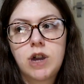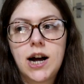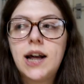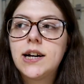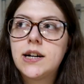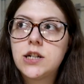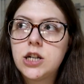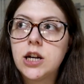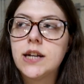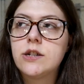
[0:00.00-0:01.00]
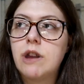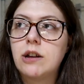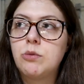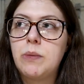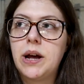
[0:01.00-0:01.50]
I like to
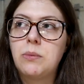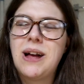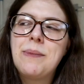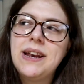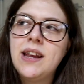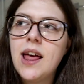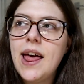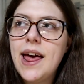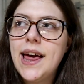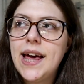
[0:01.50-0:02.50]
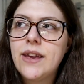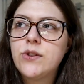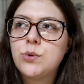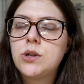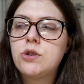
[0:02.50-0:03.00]
interact with my animal. I mean,
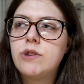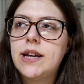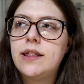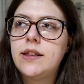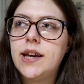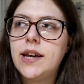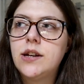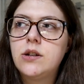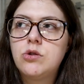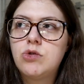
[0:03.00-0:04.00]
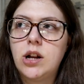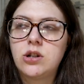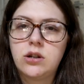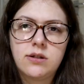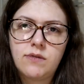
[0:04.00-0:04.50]
even to a degree, the
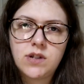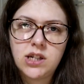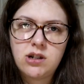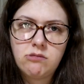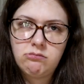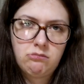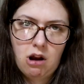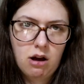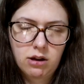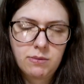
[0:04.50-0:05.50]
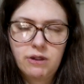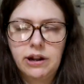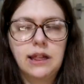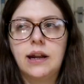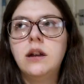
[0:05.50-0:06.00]
tarantulas obviously don't like me or
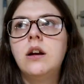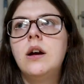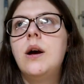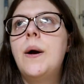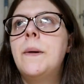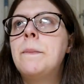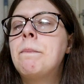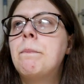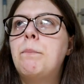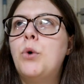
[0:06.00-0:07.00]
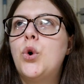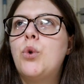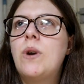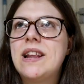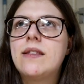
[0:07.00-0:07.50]
anything,
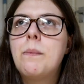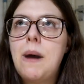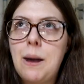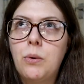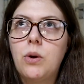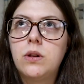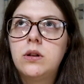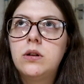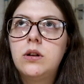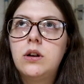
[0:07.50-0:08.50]
but when it's a mammal,